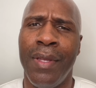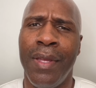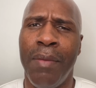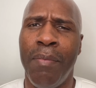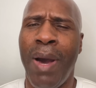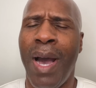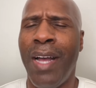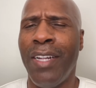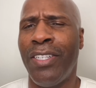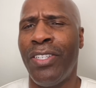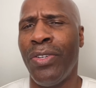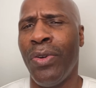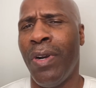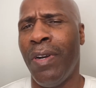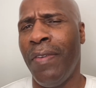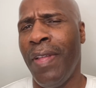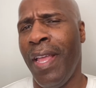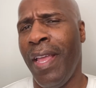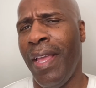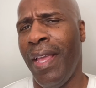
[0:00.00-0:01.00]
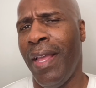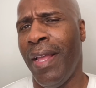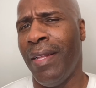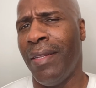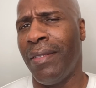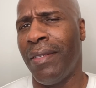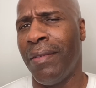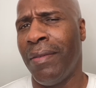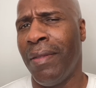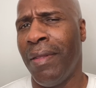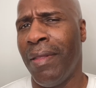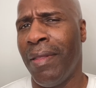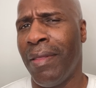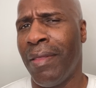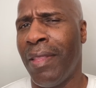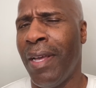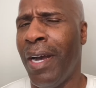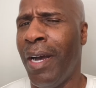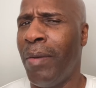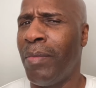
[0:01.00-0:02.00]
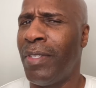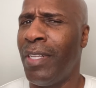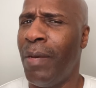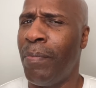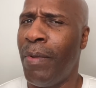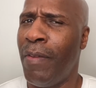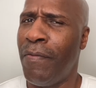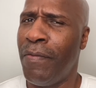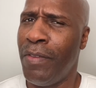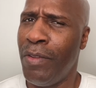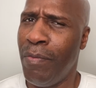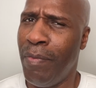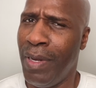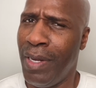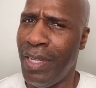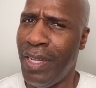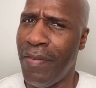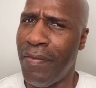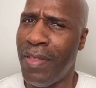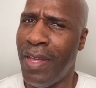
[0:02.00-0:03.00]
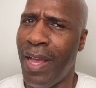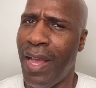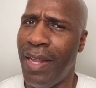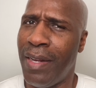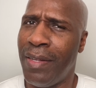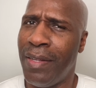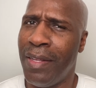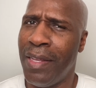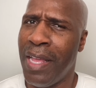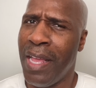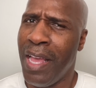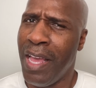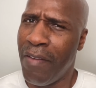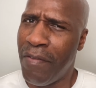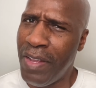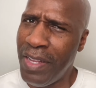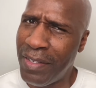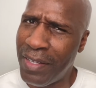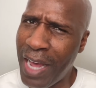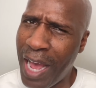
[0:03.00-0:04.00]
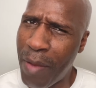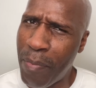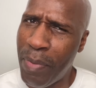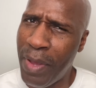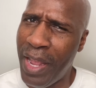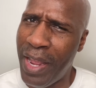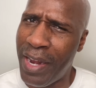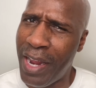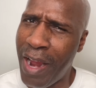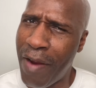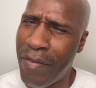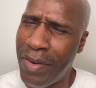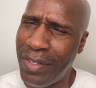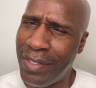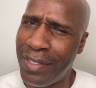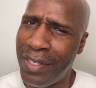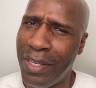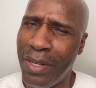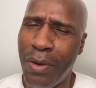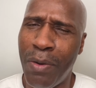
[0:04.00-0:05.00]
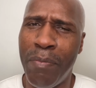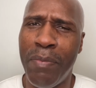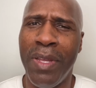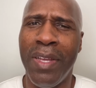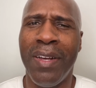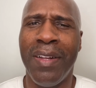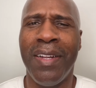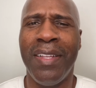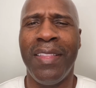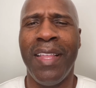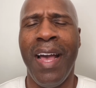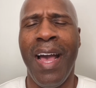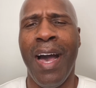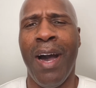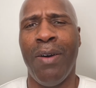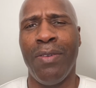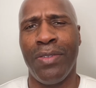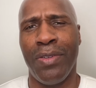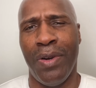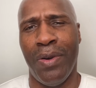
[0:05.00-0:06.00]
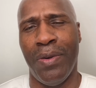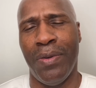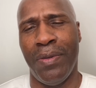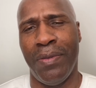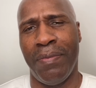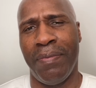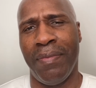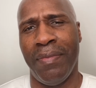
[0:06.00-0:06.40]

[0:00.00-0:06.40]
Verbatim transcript: By show of hands, thumbs up if you believe that. If he's not paying every single bill in the household,